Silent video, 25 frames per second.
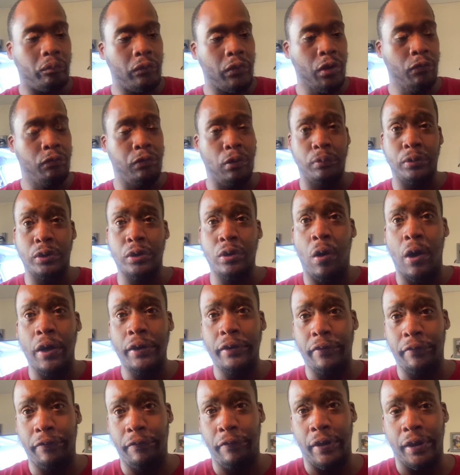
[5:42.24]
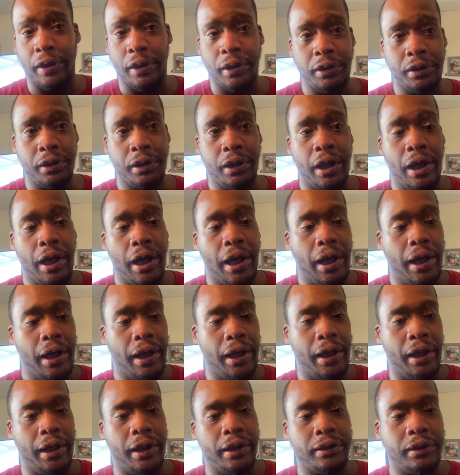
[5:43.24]
from start to finish
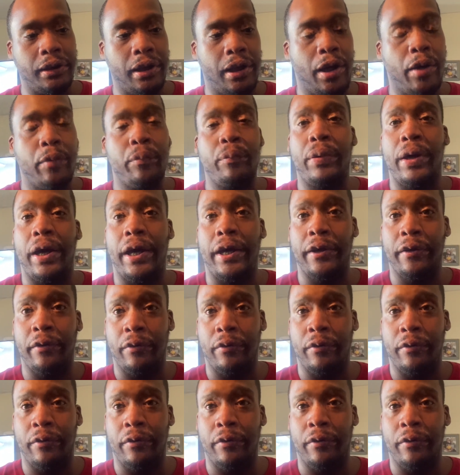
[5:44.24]
is pay